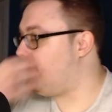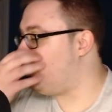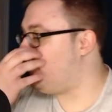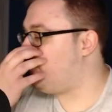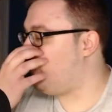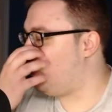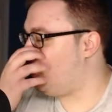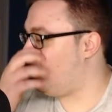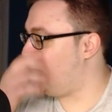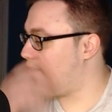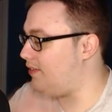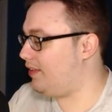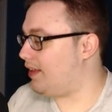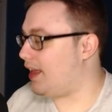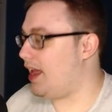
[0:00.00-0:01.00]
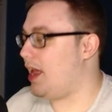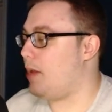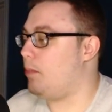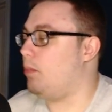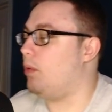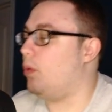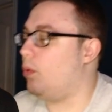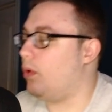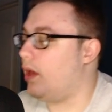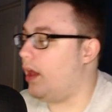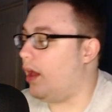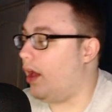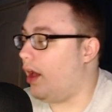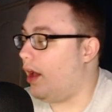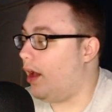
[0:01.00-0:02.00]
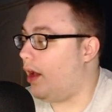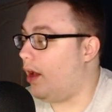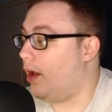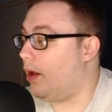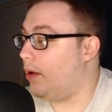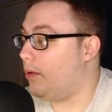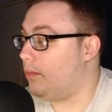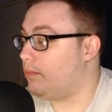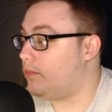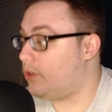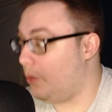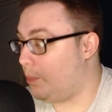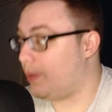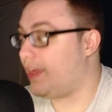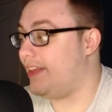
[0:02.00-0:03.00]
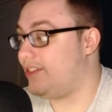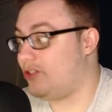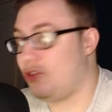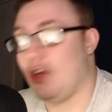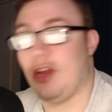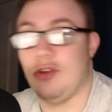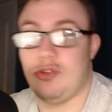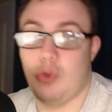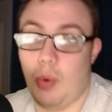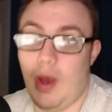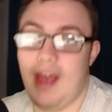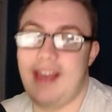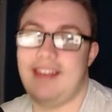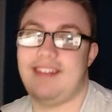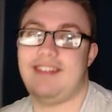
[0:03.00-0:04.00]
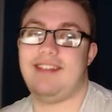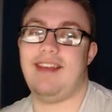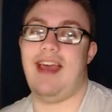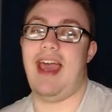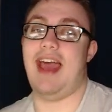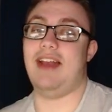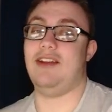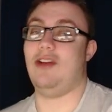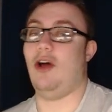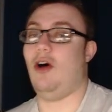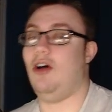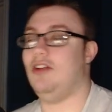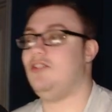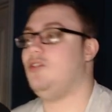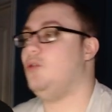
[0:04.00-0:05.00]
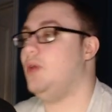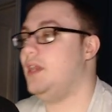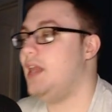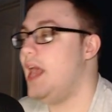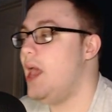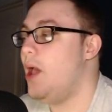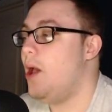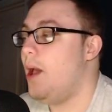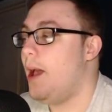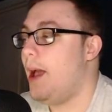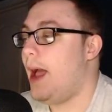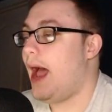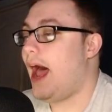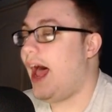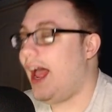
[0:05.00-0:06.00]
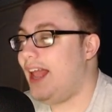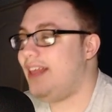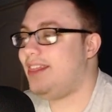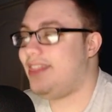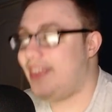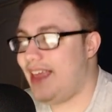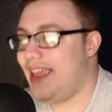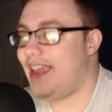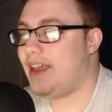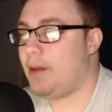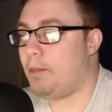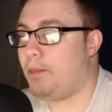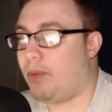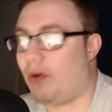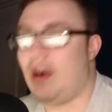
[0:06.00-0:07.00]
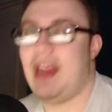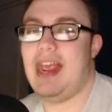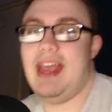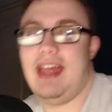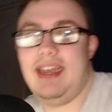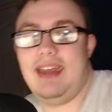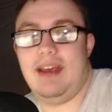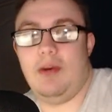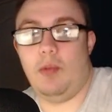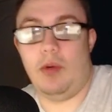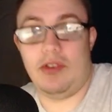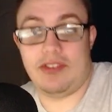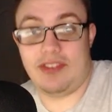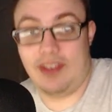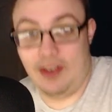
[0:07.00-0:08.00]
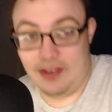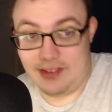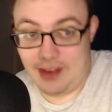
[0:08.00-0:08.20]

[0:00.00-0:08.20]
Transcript: for the rest of the game, duplicates trigger twice added onto it. I think Bran will still see